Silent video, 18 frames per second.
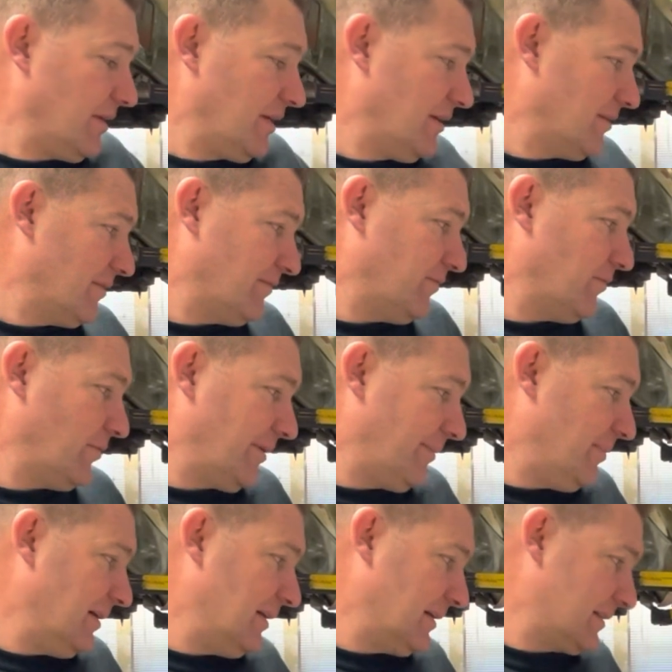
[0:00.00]
140
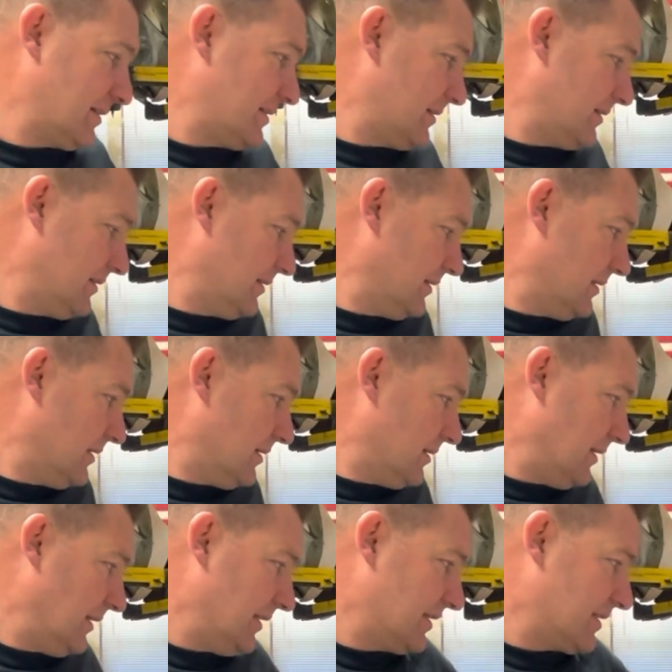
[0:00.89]
bucks.
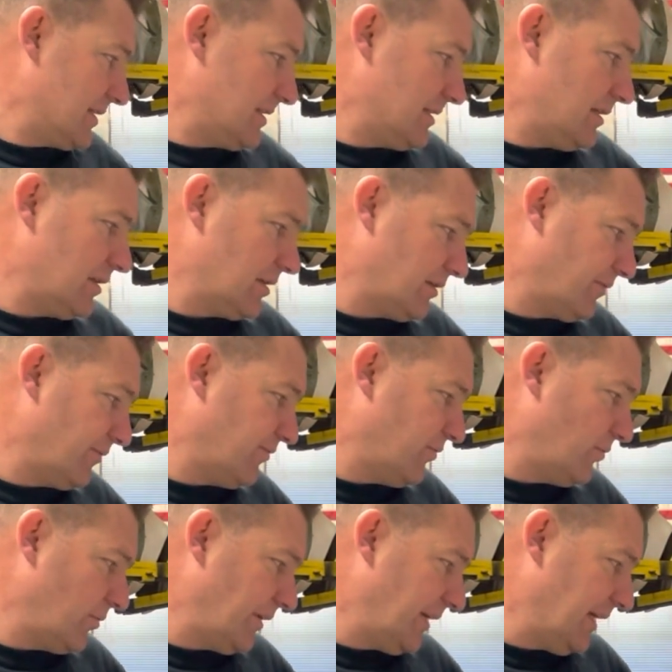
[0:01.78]
And this is
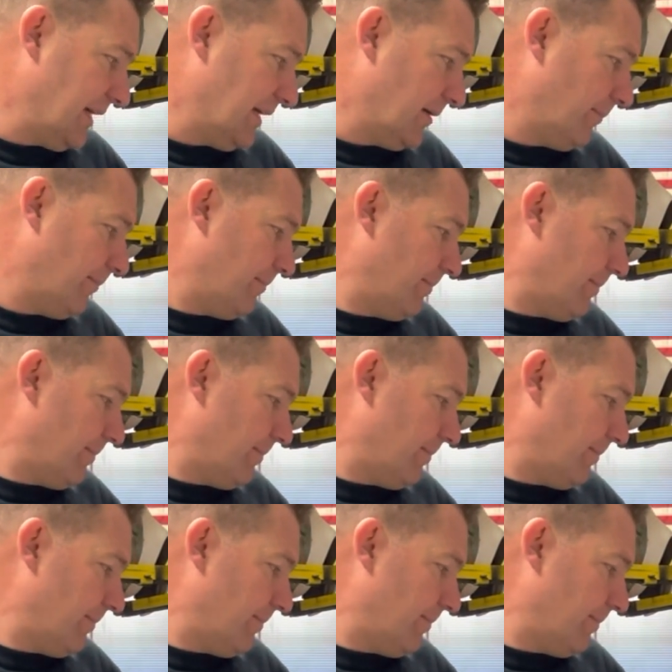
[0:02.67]
140 amp.